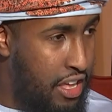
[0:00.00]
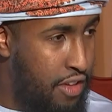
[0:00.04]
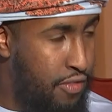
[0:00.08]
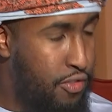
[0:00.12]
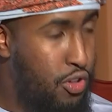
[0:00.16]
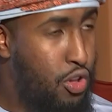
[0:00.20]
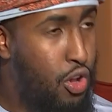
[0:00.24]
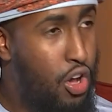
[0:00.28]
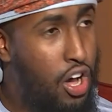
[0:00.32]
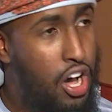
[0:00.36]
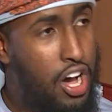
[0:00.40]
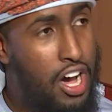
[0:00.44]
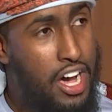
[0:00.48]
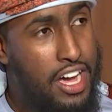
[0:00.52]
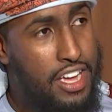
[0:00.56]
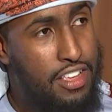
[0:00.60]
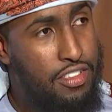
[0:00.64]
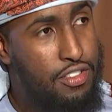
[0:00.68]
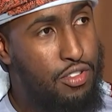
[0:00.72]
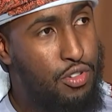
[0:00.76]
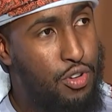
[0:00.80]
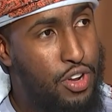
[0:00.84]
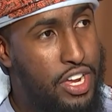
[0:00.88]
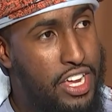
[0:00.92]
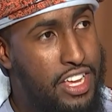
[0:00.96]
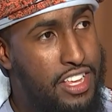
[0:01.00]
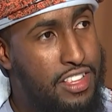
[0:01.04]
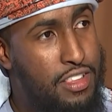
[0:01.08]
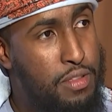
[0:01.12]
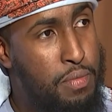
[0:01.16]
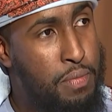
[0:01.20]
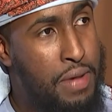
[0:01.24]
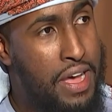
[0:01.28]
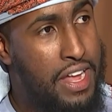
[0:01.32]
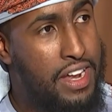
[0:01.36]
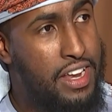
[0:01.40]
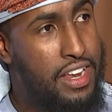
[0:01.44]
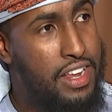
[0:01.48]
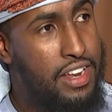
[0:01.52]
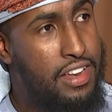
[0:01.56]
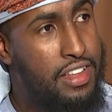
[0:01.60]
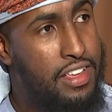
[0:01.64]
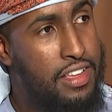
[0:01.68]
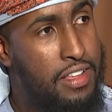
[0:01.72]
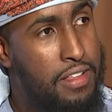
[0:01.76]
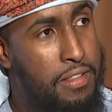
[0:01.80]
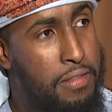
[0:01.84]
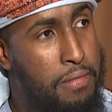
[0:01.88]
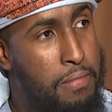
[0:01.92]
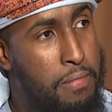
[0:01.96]
If your heart is not
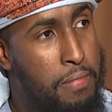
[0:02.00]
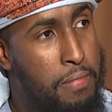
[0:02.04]
expanded,